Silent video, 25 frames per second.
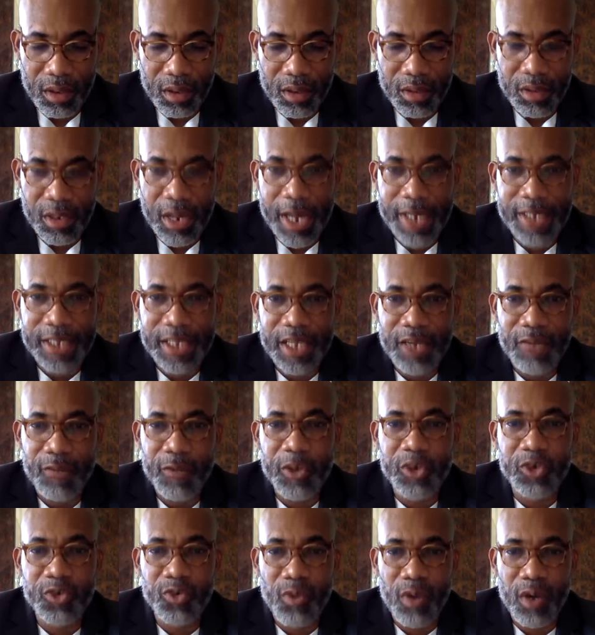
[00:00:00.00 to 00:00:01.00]
So I said,
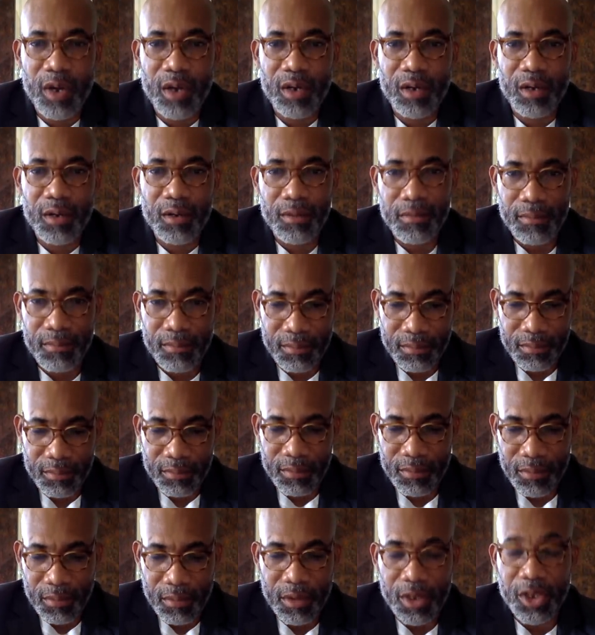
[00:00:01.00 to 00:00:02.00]
which one?
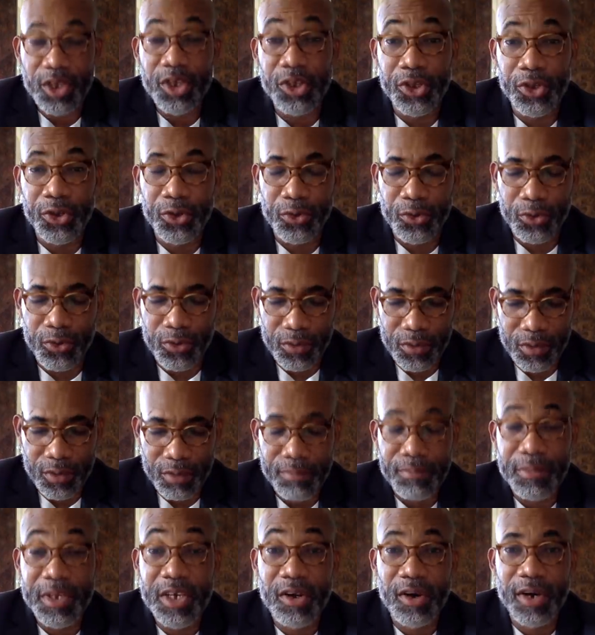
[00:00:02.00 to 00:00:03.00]
You,
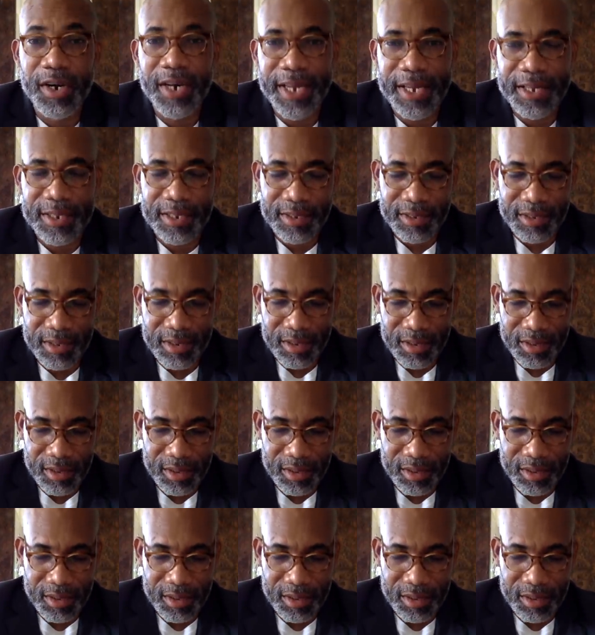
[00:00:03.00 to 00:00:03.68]
be honest.